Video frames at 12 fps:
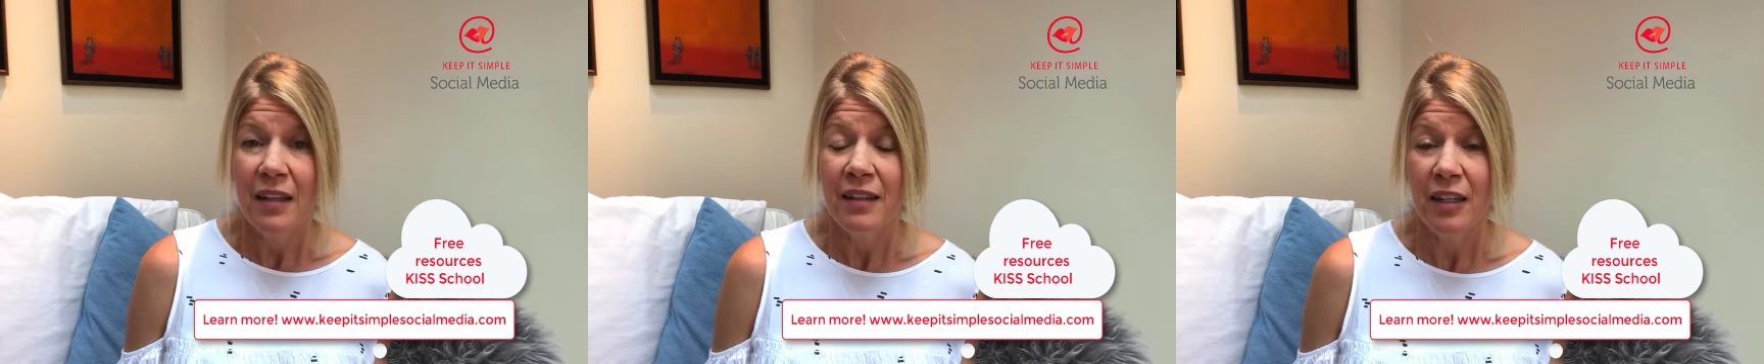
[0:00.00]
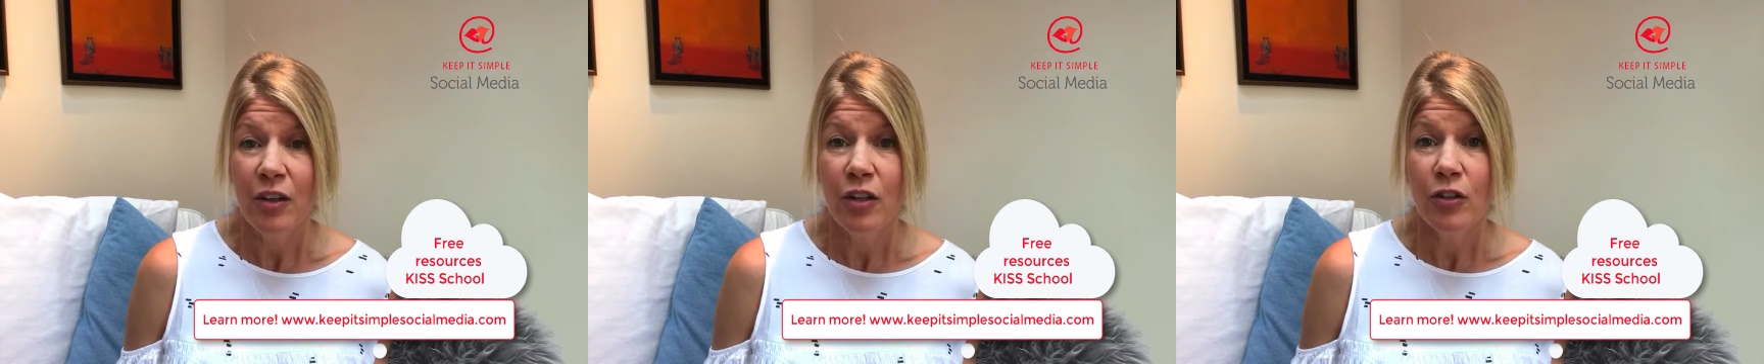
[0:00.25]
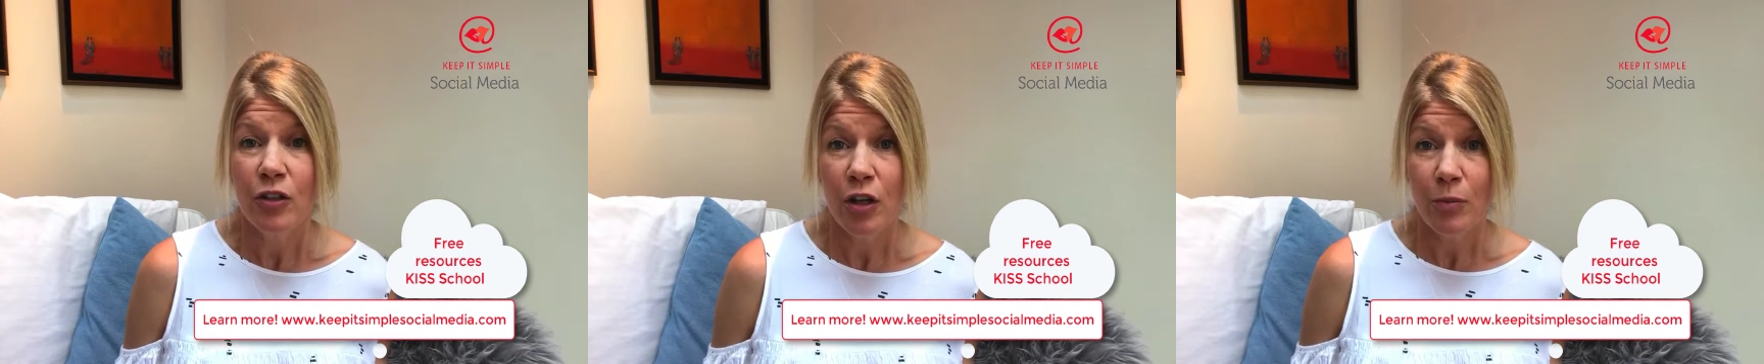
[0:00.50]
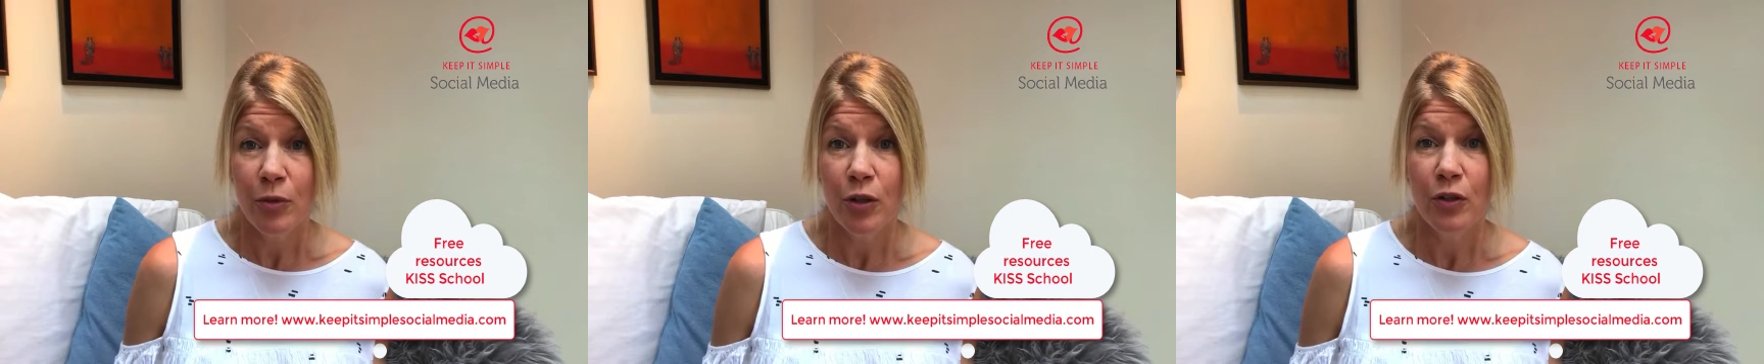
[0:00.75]
Then on your
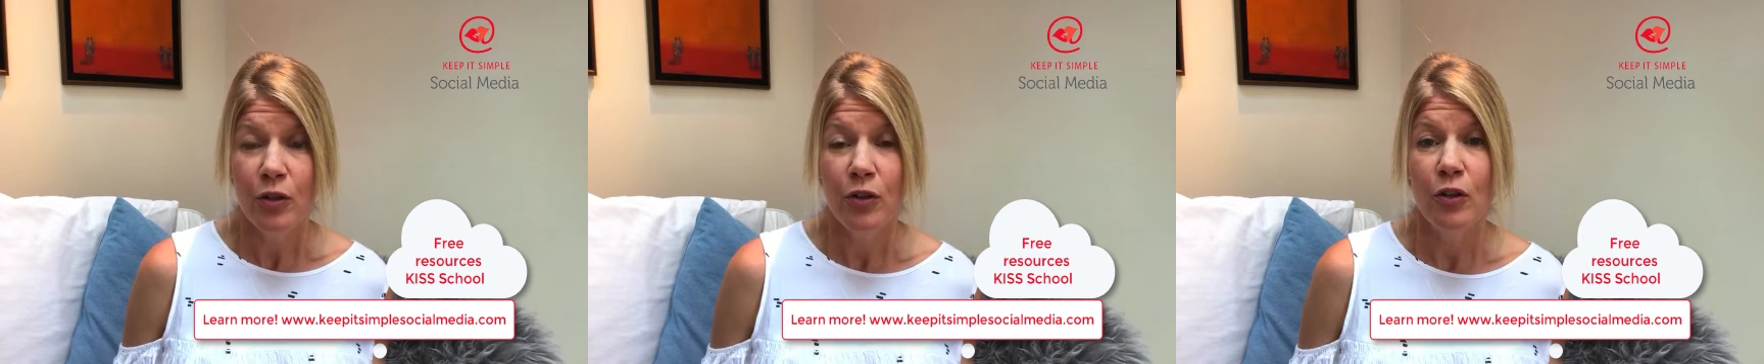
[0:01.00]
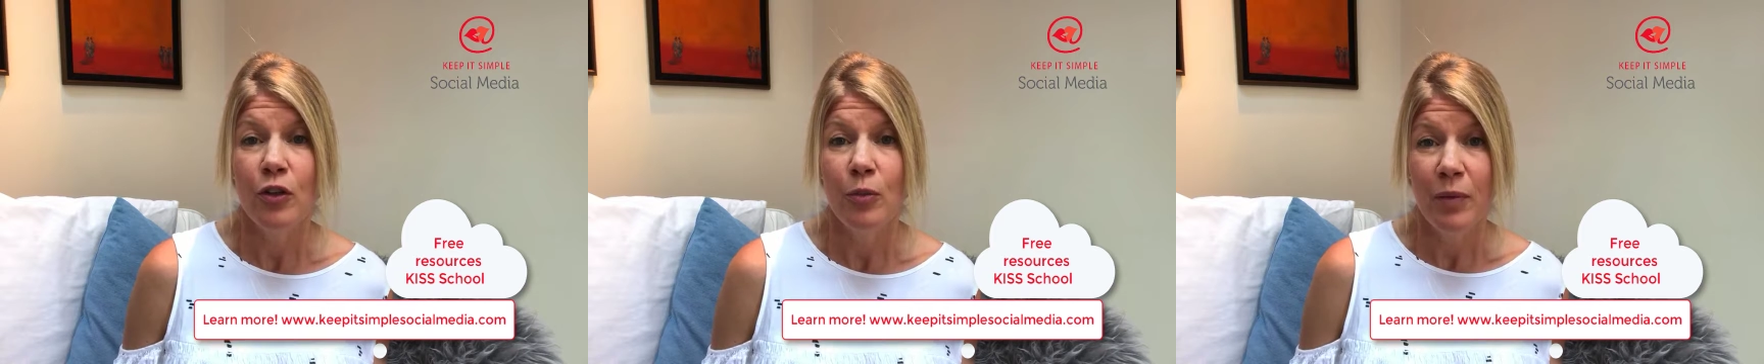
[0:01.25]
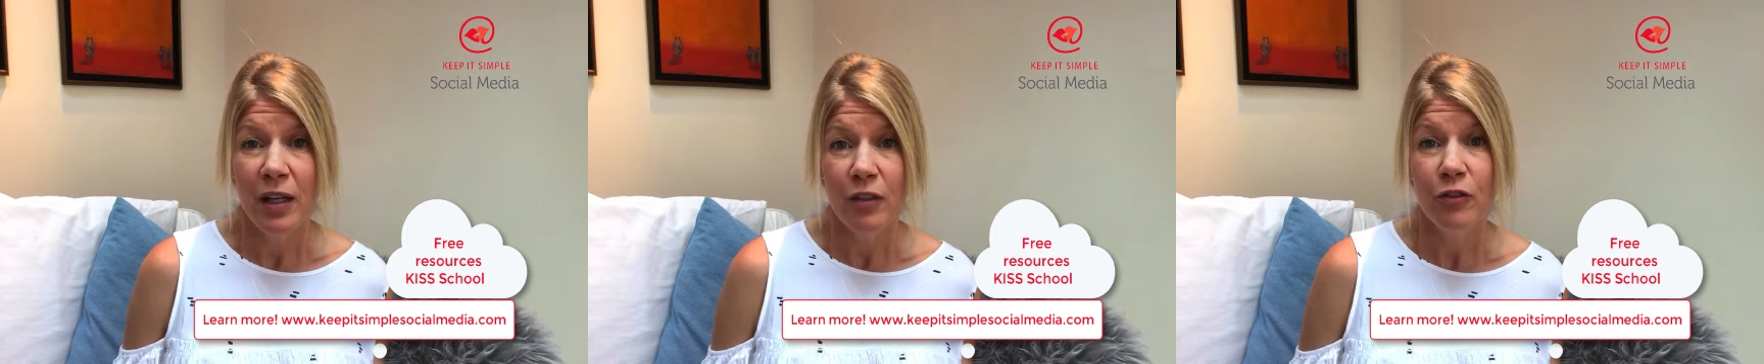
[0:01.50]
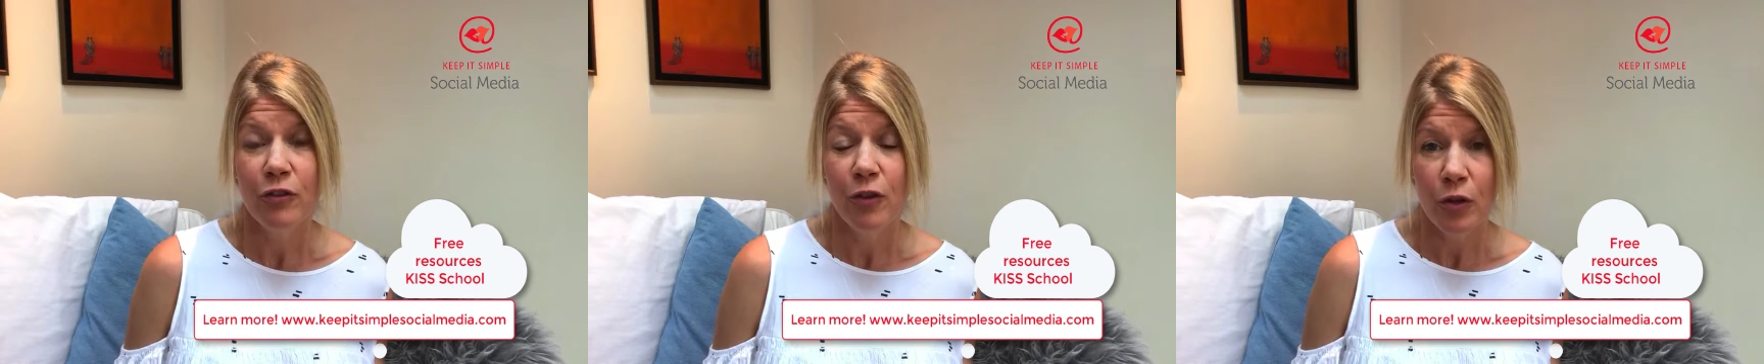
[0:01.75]
computer, you
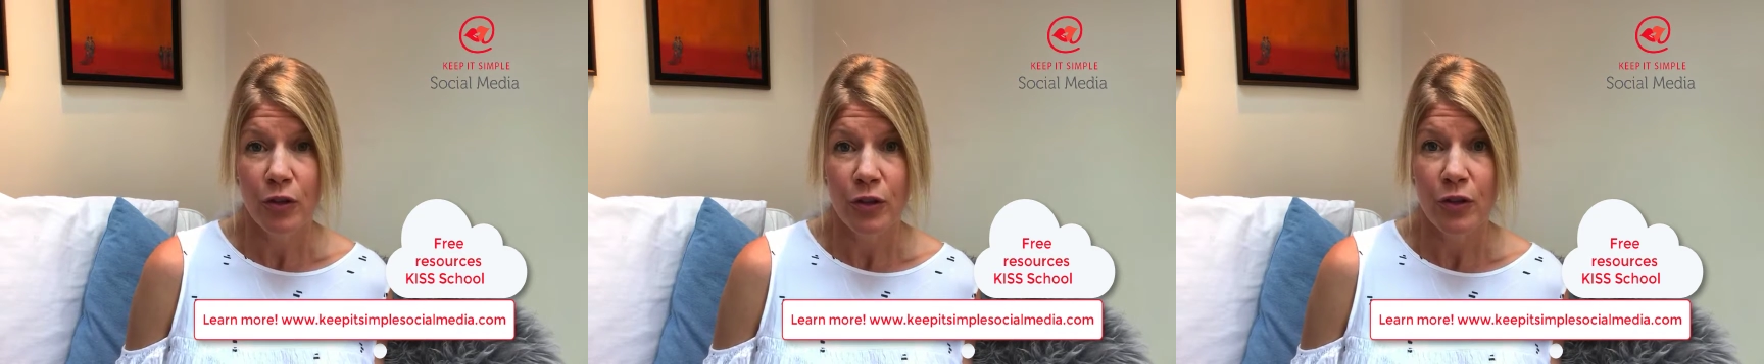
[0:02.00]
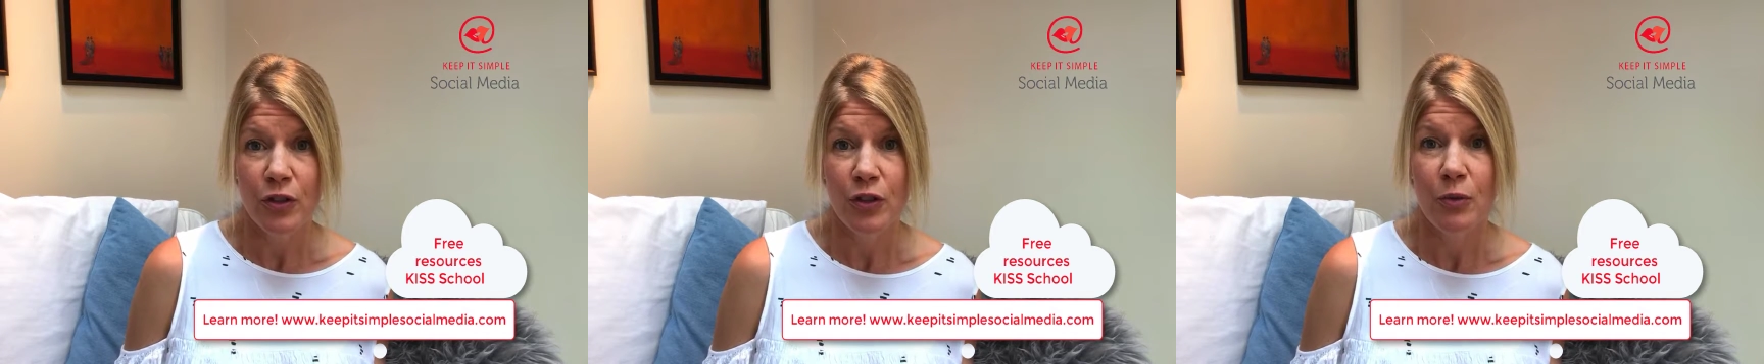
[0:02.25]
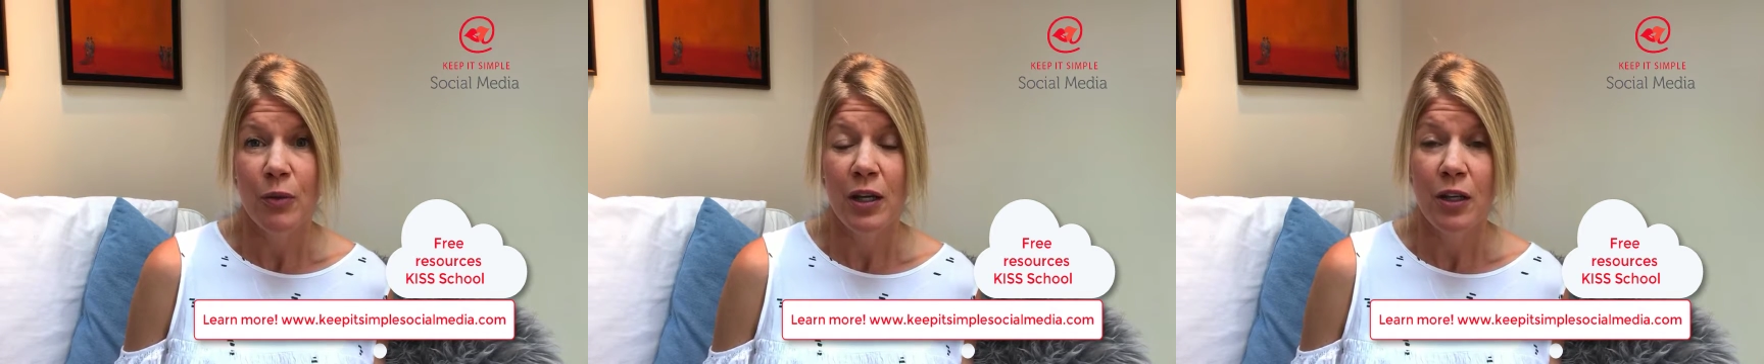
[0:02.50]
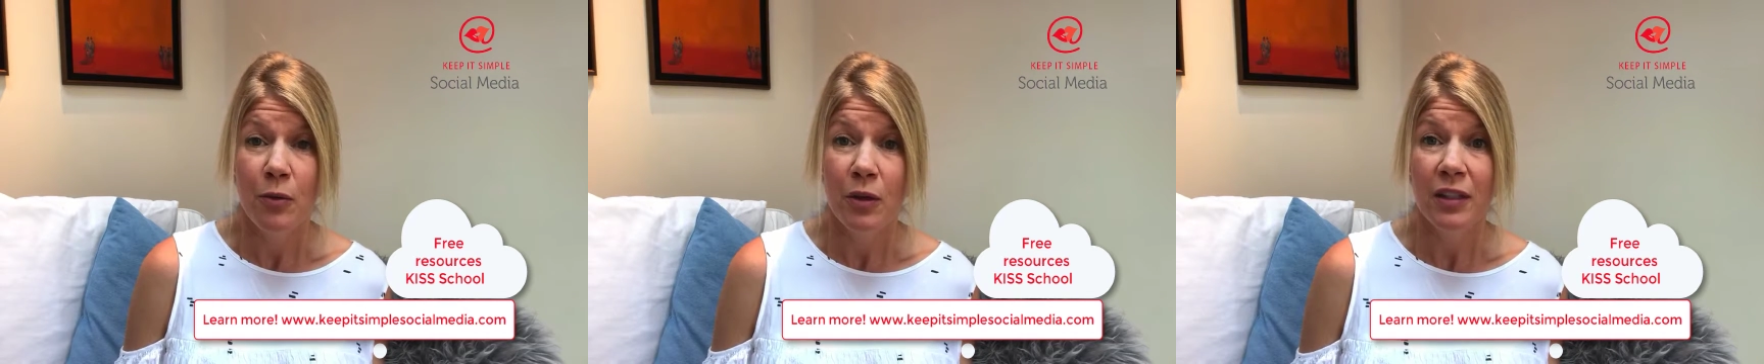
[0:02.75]
build folders where
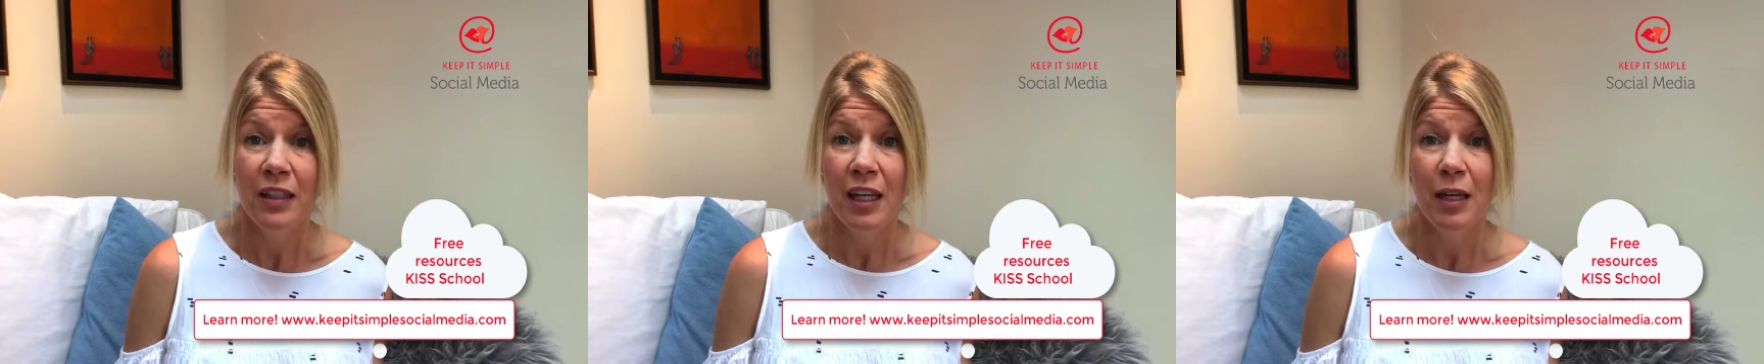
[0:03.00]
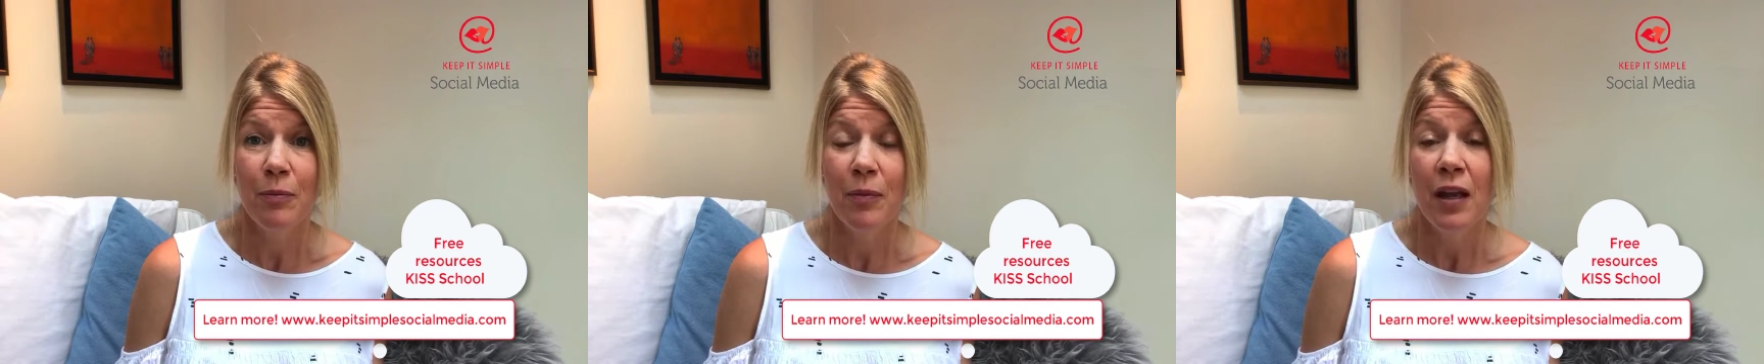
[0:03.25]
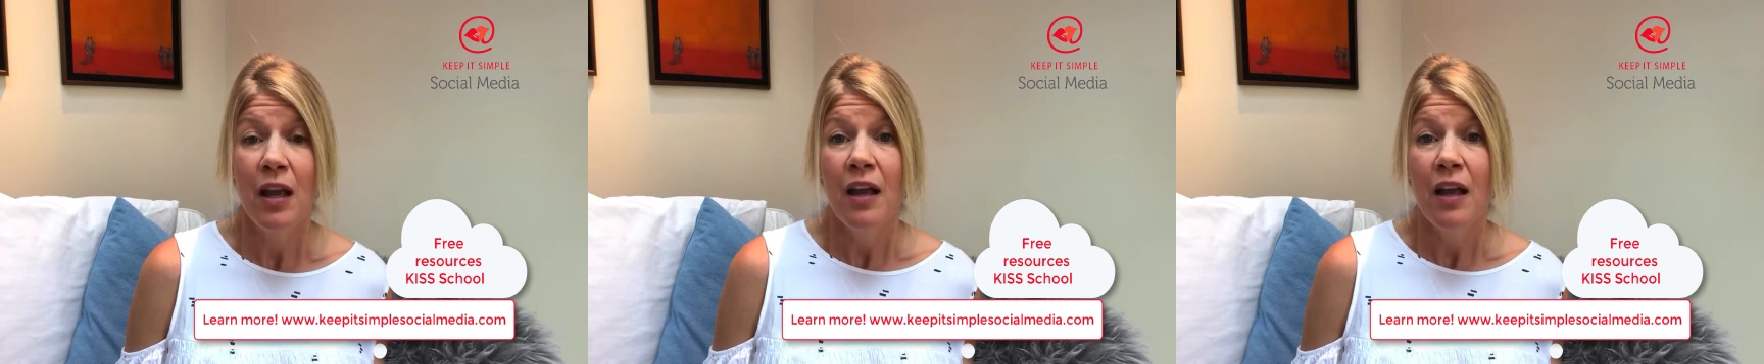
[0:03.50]
you will keep